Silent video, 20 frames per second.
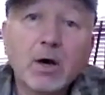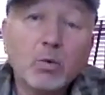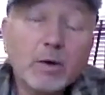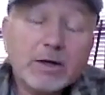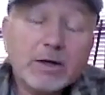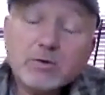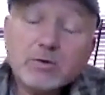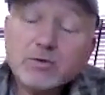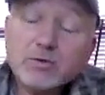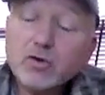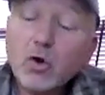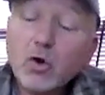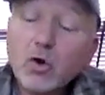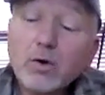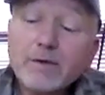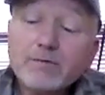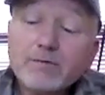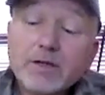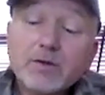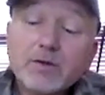When you're
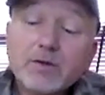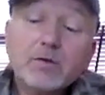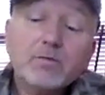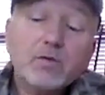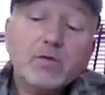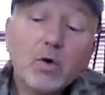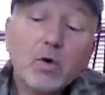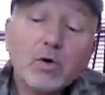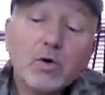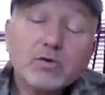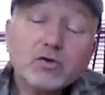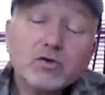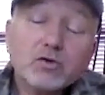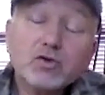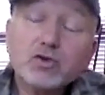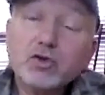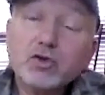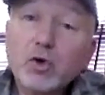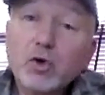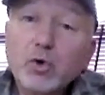diving, you've got
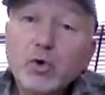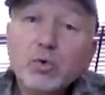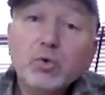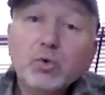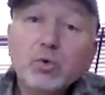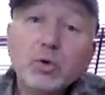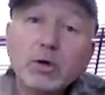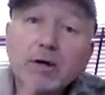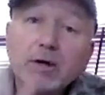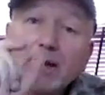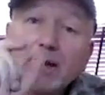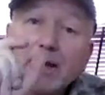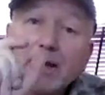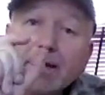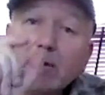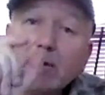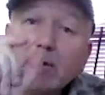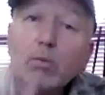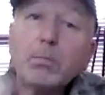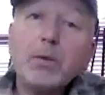two
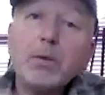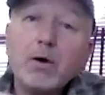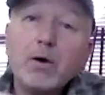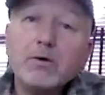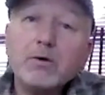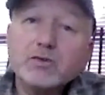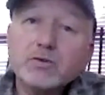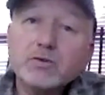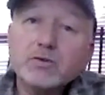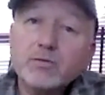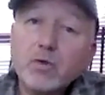little plugs.